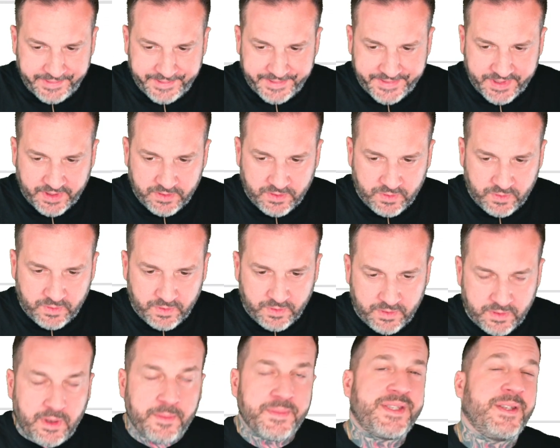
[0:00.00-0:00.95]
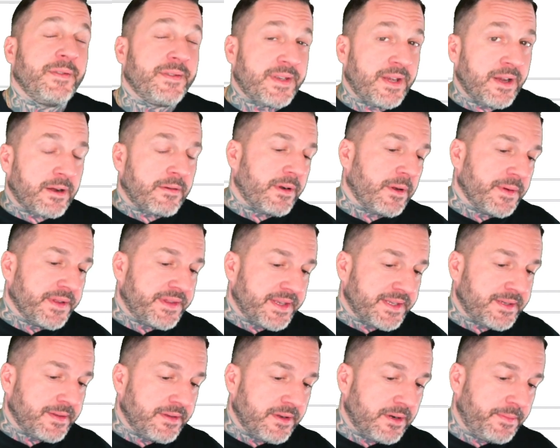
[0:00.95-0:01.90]
So I'm still tinkering with
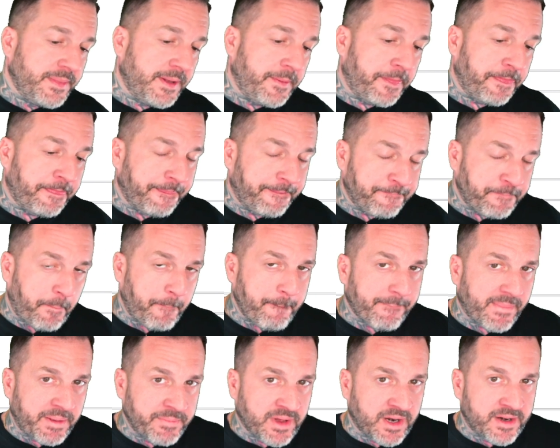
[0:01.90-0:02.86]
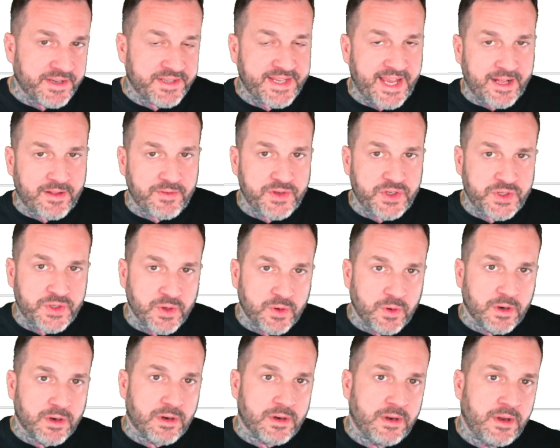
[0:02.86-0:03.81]
this a little bit. I'm not exactly
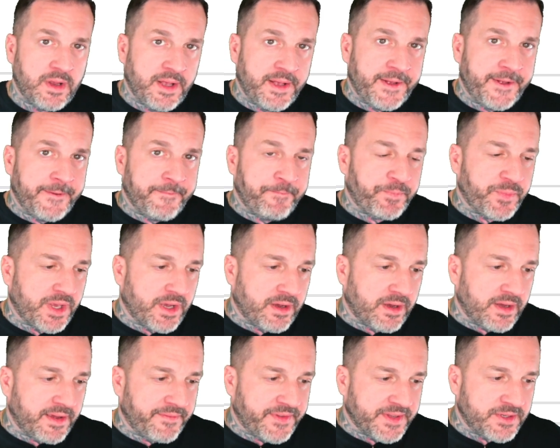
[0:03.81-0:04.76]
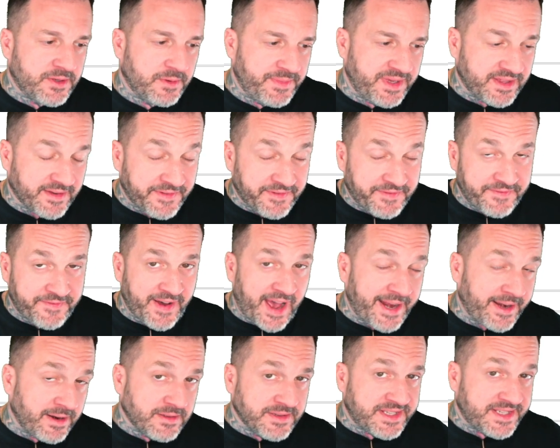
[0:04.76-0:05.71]
sure uh, if this will be the
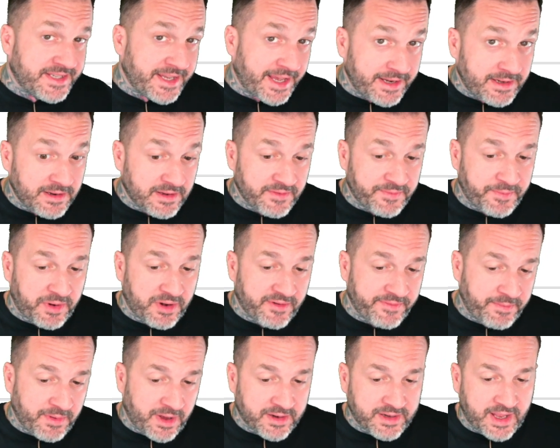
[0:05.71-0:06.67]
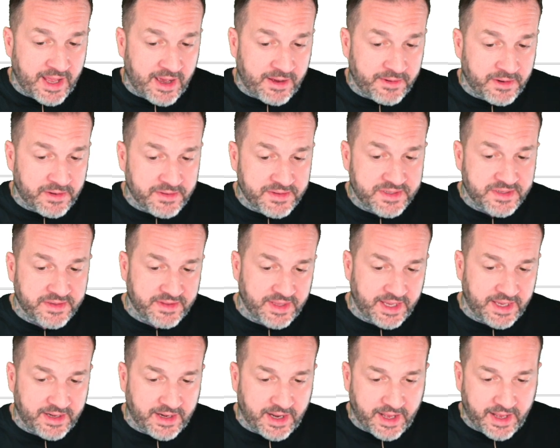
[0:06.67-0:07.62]
final set of Perfmon counters
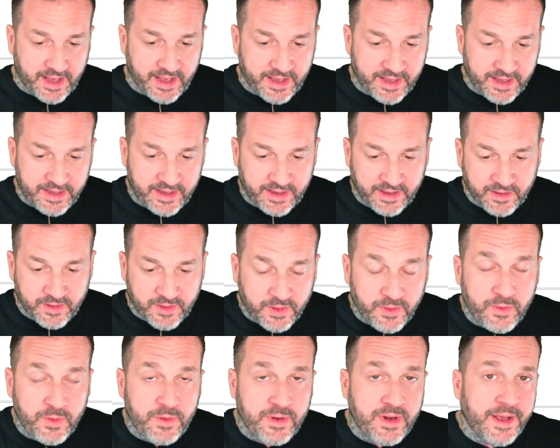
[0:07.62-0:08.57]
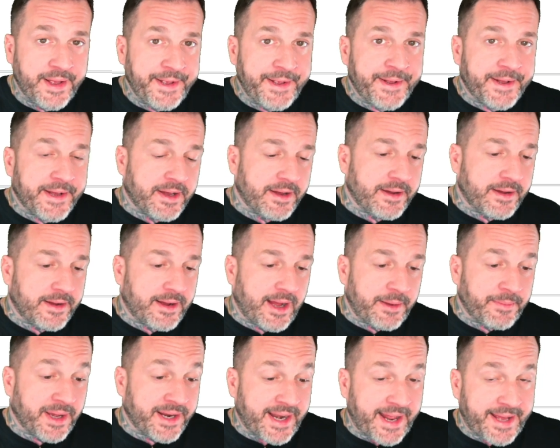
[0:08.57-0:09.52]
that I include, uh,
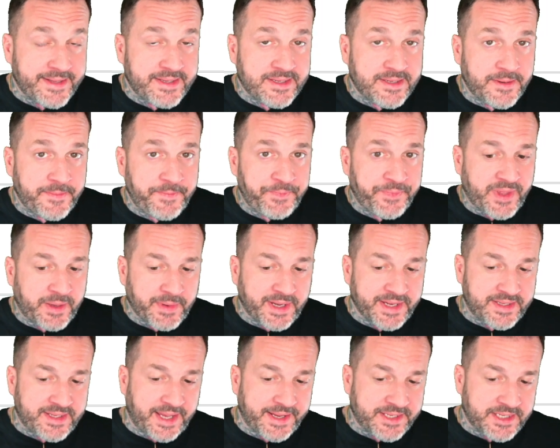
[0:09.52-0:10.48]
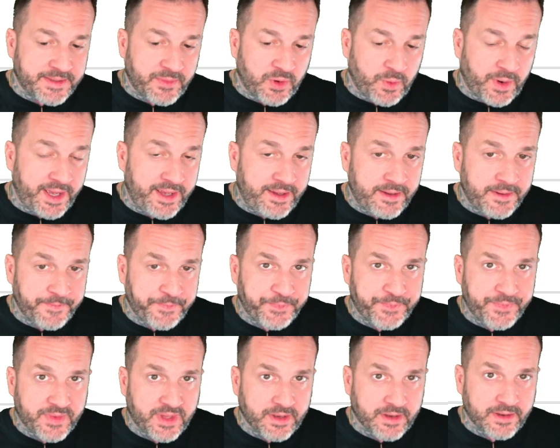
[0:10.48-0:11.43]
I might add some, I might take some away,
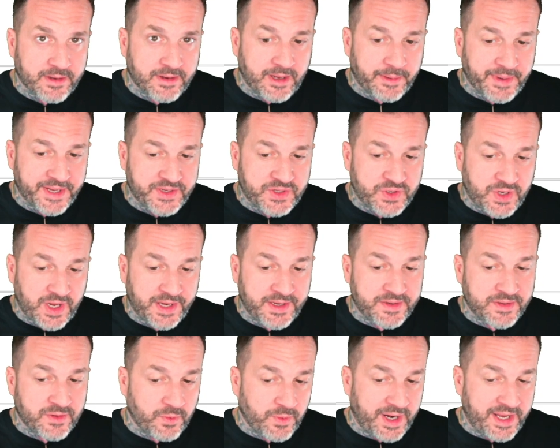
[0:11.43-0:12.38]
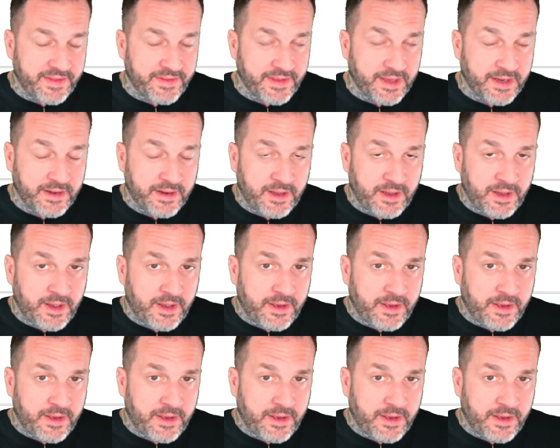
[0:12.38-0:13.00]
uh, I might change the way that